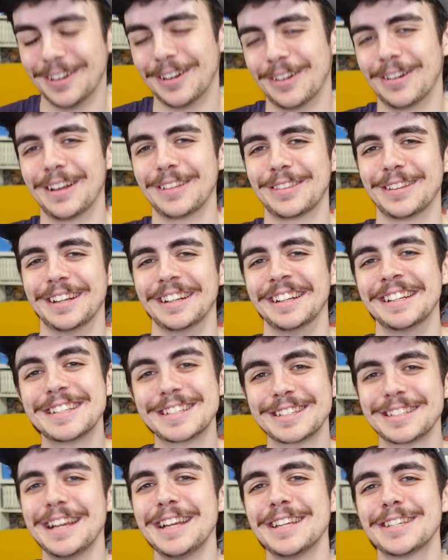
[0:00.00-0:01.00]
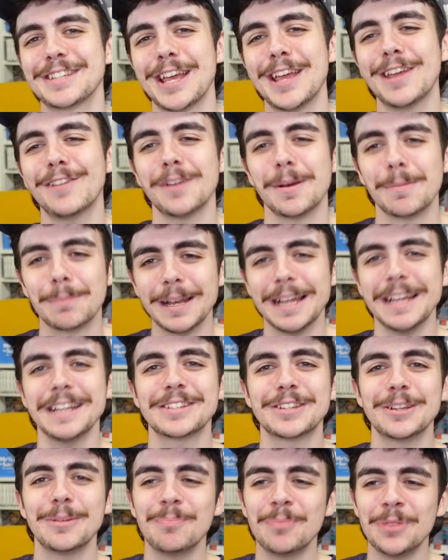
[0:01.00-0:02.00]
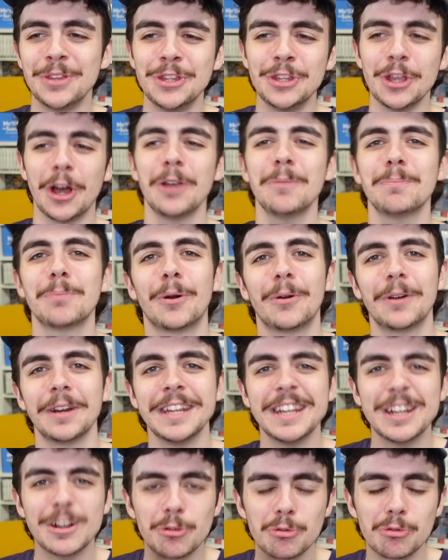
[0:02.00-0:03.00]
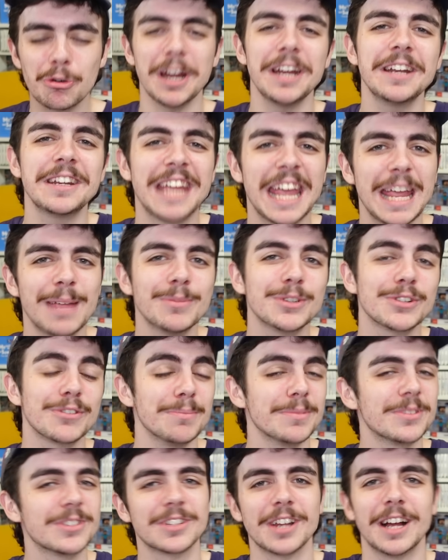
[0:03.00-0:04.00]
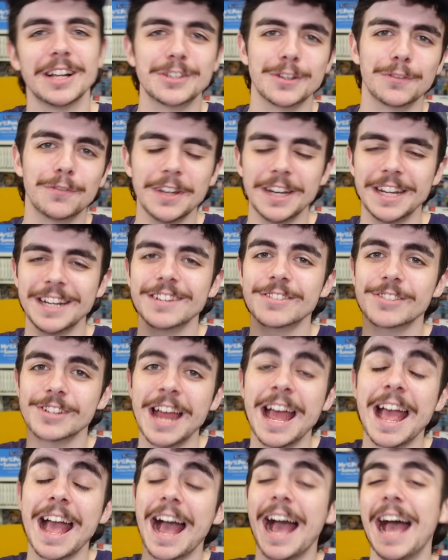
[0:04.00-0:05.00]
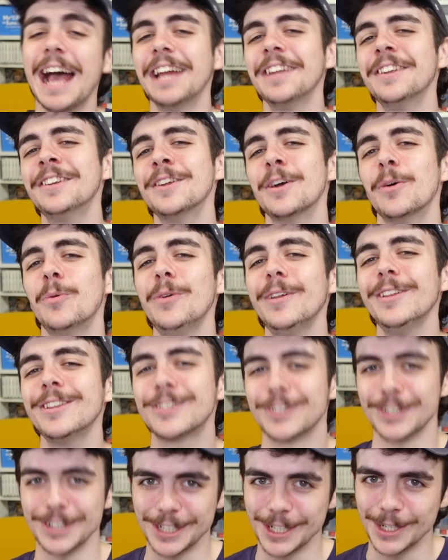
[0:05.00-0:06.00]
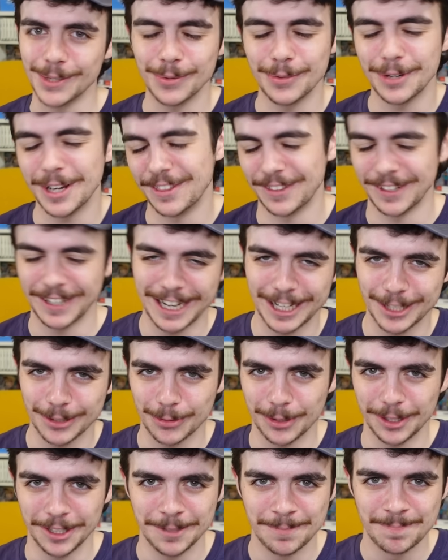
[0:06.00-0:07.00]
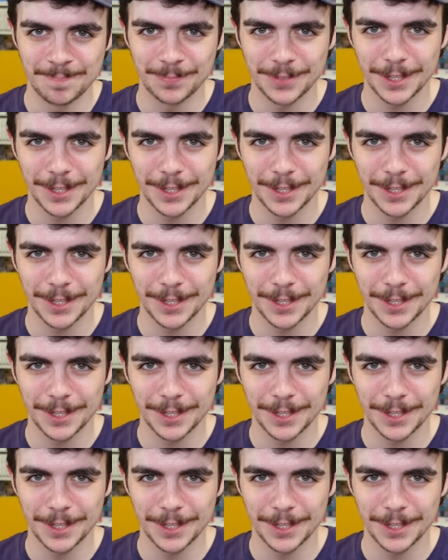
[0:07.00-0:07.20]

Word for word: All right then, stay safe, play some non-boring great games from start to finish, and we'll see you in the next one.